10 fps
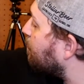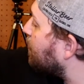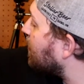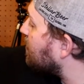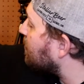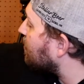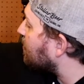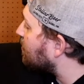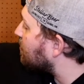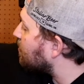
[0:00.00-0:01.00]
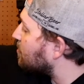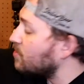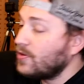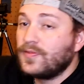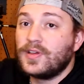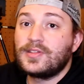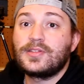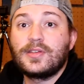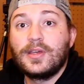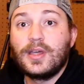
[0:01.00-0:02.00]
piece of this
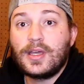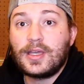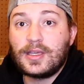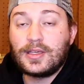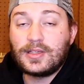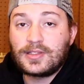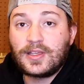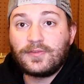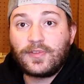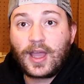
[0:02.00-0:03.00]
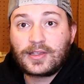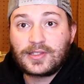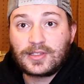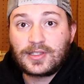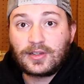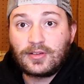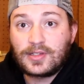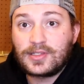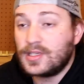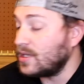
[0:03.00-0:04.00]
surface is in fact 60
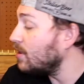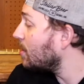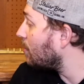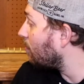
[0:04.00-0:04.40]
degrees C.